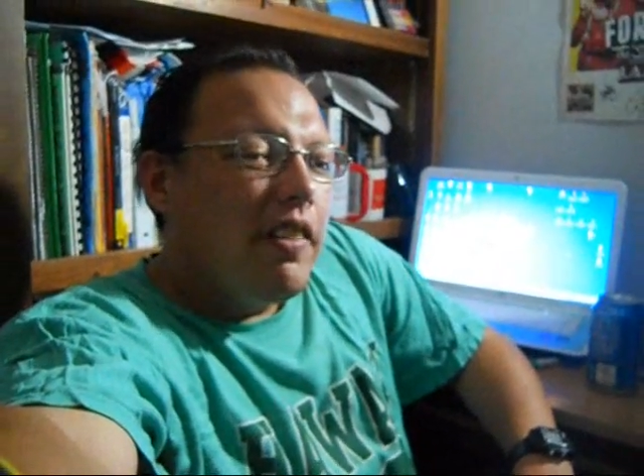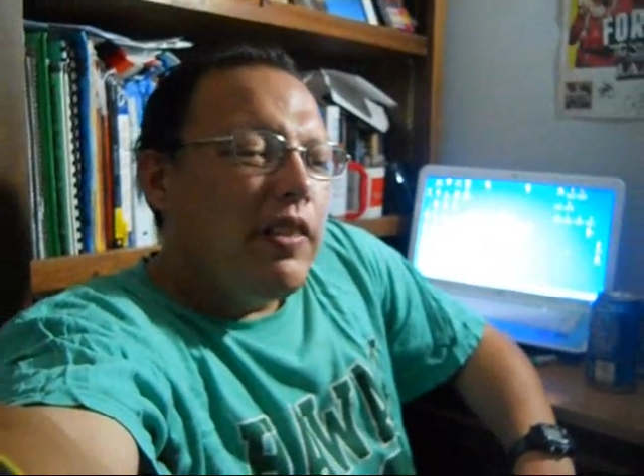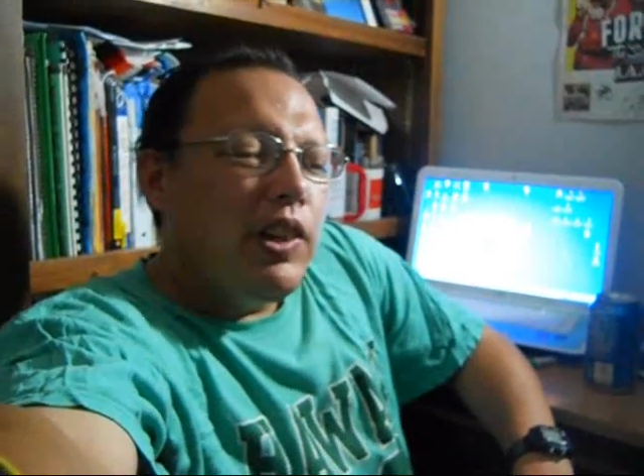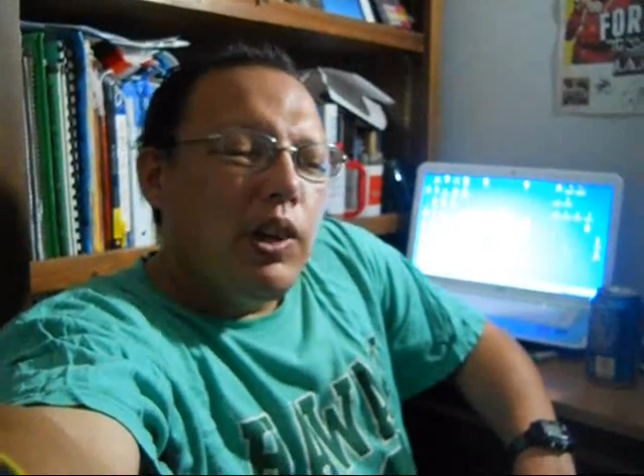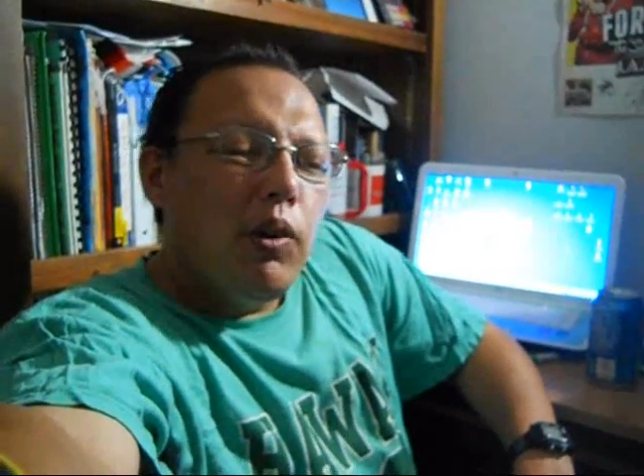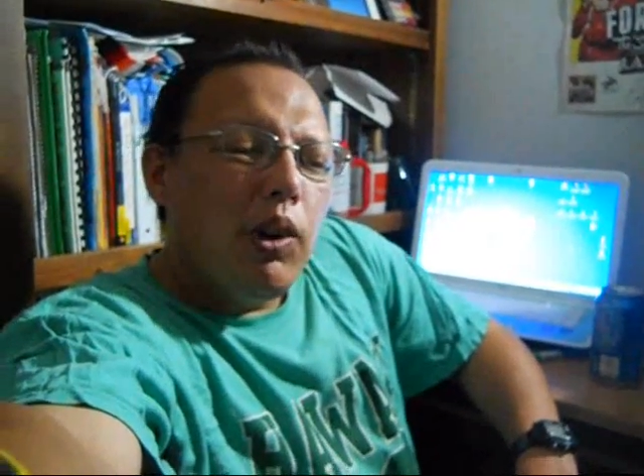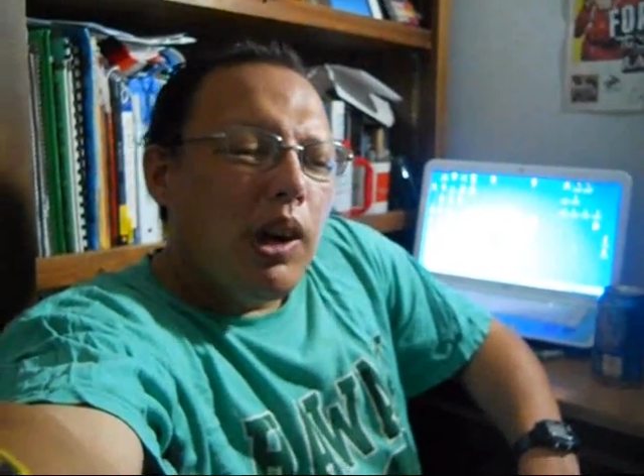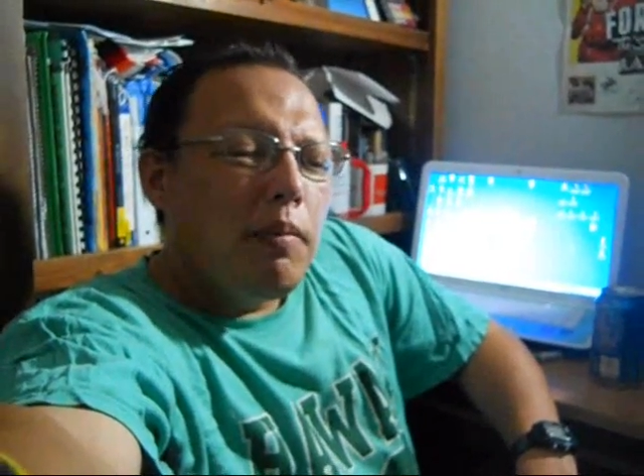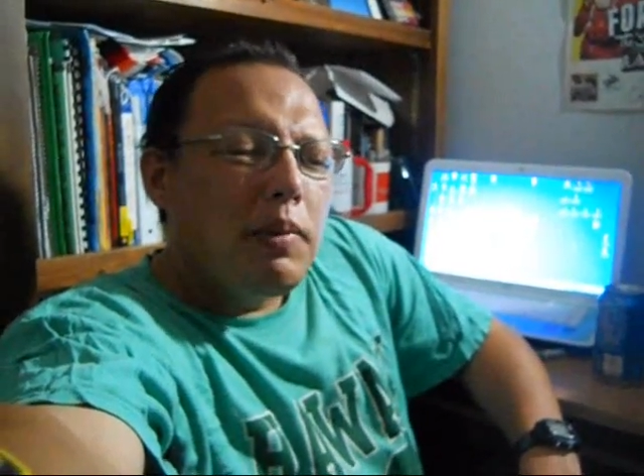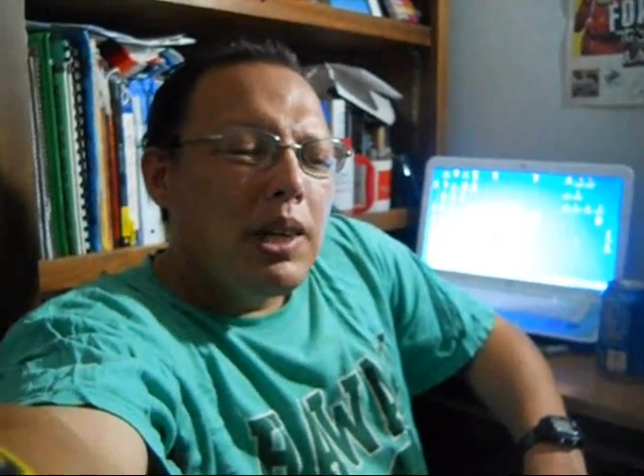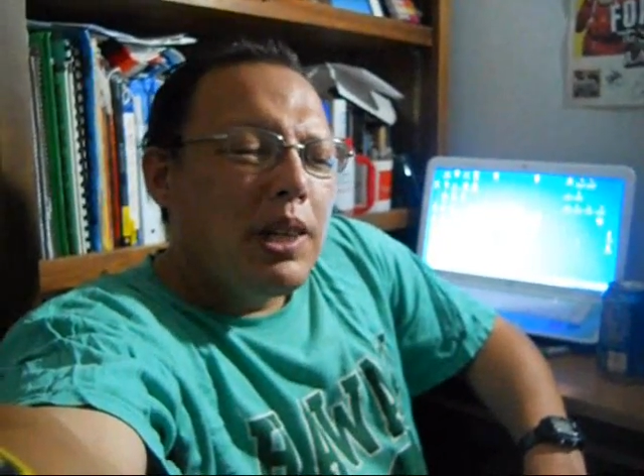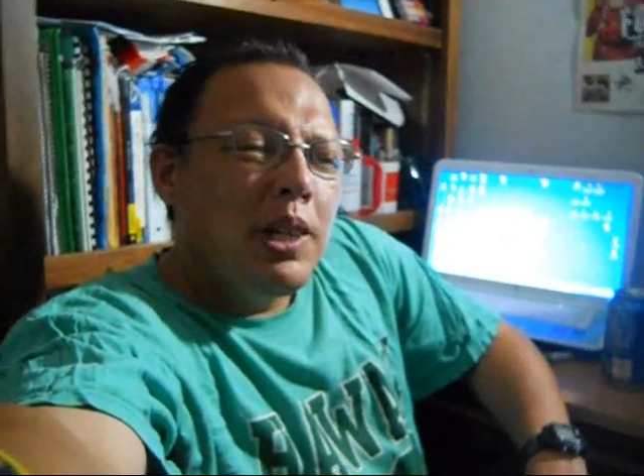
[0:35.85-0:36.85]
if you know what I
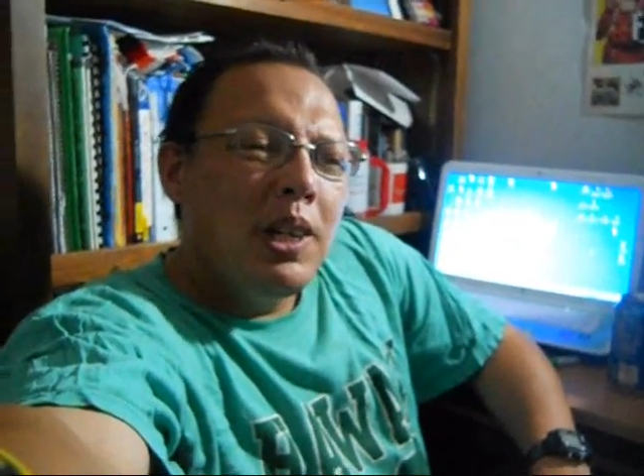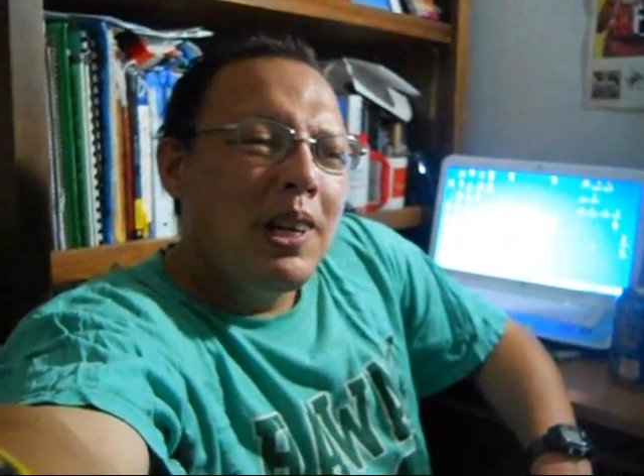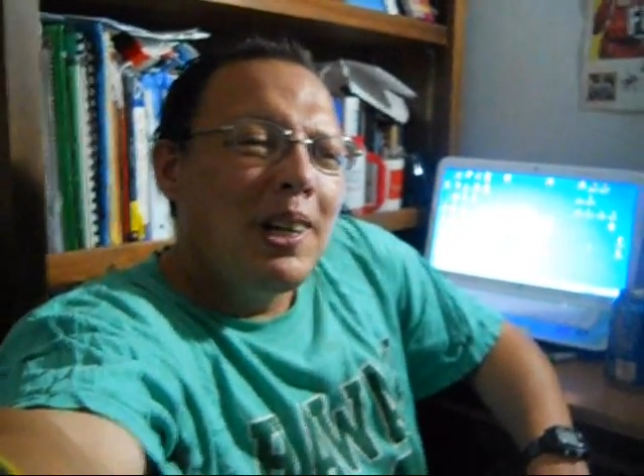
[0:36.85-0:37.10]
mean